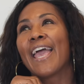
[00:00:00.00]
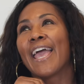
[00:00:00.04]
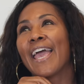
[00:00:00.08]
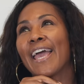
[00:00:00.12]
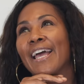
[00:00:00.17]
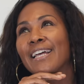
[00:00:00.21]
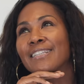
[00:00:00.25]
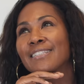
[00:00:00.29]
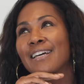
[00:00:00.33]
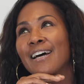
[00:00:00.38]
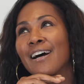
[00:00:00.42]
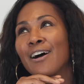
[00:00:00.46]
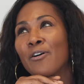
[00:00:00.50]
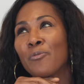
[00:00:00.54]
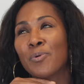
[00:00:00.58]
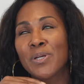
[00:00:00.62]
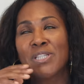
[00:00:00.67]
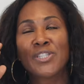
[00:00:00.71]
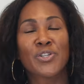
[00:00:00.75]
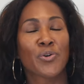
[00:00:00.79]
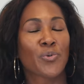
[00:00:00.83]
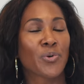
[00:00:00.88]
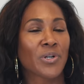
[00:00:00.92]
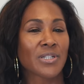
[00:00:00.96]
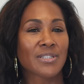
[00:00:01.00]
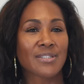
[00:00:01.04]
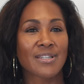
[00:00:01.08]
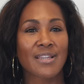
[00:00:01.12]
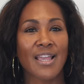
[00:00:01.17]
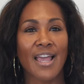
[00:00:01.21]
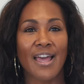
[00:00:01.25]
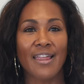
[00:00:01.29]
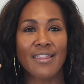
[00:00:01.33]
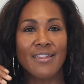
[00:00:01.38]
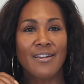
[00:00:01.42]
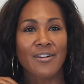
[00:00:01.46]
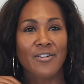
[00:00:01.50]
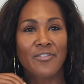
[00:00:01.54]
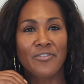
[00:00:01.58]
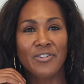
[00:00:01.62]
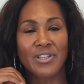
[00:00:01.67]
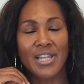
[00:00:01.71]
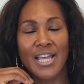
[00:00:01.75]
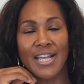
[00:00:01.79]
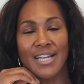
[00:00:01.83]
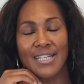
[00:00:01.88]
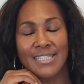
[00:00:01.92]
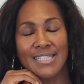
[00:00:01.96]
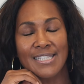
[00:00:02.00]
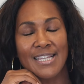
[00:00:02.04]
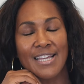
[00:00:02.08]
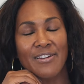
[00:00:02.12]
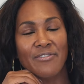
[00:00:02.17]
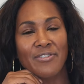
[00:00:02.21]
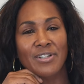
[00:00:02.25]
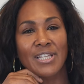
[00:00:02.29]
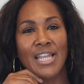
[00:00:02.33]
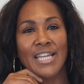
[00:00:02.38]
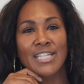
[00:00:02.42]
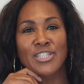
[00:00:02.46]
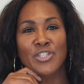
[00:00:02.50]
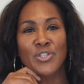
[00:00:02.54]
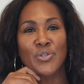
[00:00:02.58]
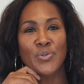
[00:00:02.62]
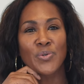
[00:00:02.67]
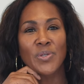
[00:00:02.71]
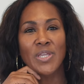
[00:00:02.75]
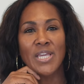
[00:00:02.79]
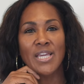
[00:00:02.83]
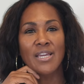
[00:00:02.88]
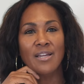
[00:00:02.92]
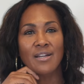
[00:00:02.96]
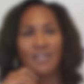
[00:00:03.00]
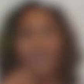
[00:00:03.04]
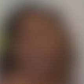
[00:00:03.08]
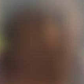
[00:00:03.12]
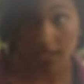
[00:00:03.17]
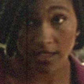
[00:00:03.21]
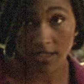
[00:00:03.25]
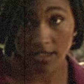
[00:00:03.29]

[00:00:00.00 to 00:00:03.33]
And we toured together for, like I said, for like 2 years.